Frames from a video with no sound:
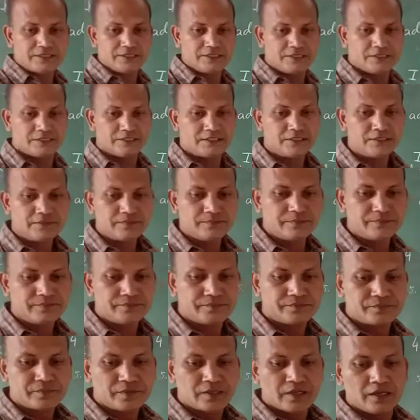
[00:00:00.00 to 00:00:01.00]

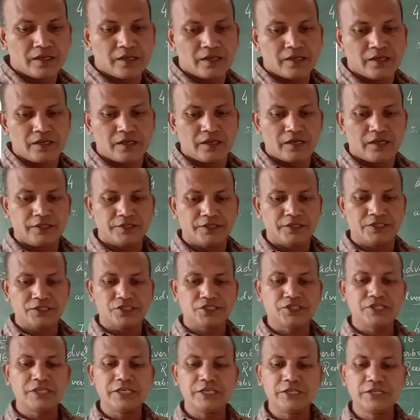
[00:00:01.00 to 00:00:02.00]
here? They
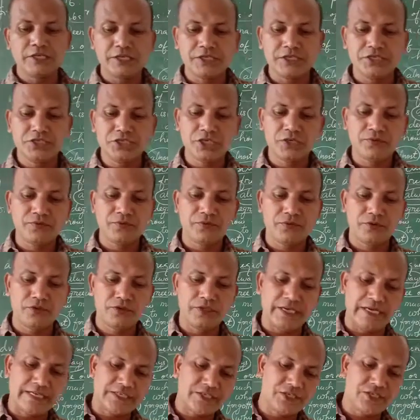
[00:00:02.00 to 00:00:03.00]
state the reason for
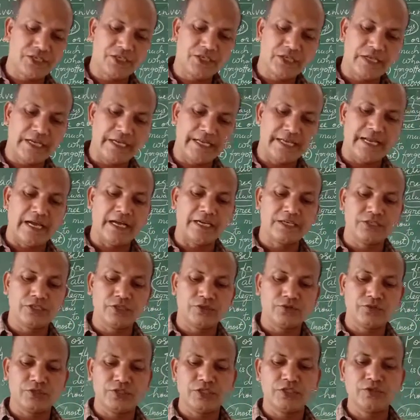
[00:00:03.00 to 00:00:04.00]
the action and ask the
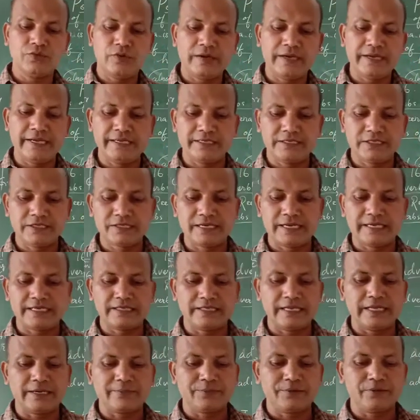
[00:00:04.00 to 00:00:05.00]
question why. Just like
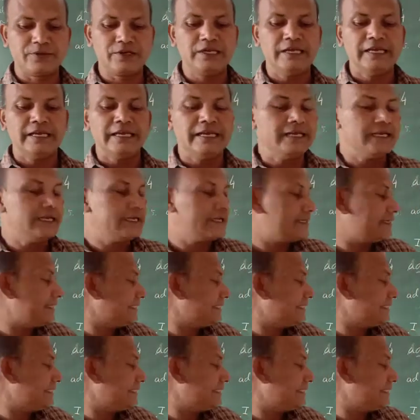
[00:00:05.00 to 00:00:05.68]
therefore, he